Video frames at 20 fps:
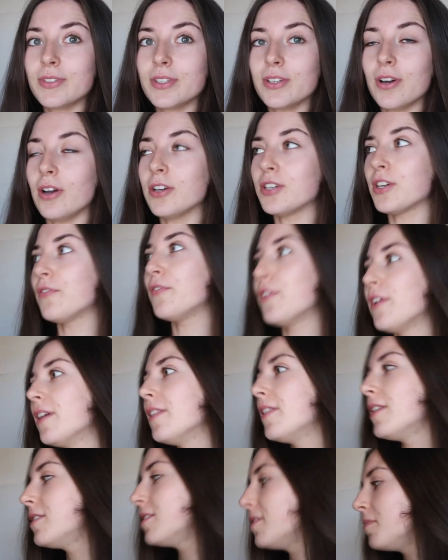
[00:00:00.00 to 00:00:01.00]
Gosh, I feel
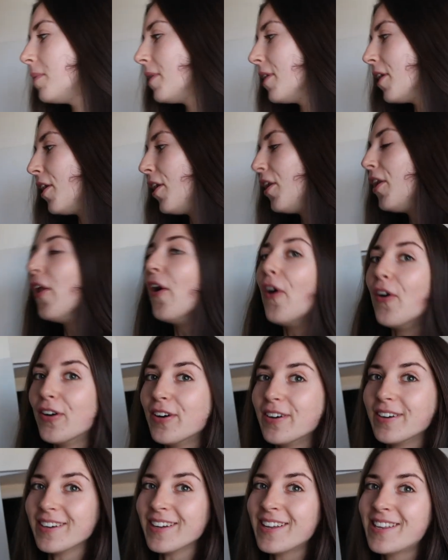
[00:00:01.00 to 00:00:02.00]
like this has been a
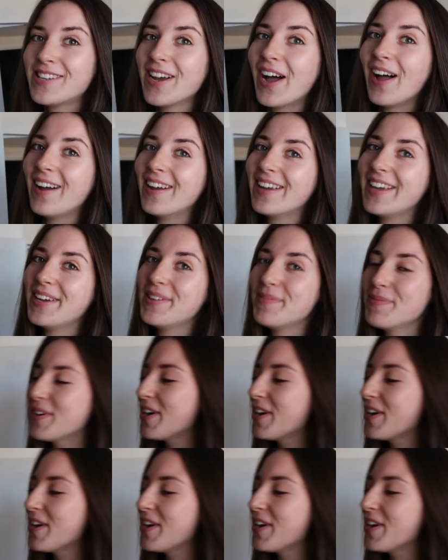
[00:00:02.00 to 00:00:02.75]
long time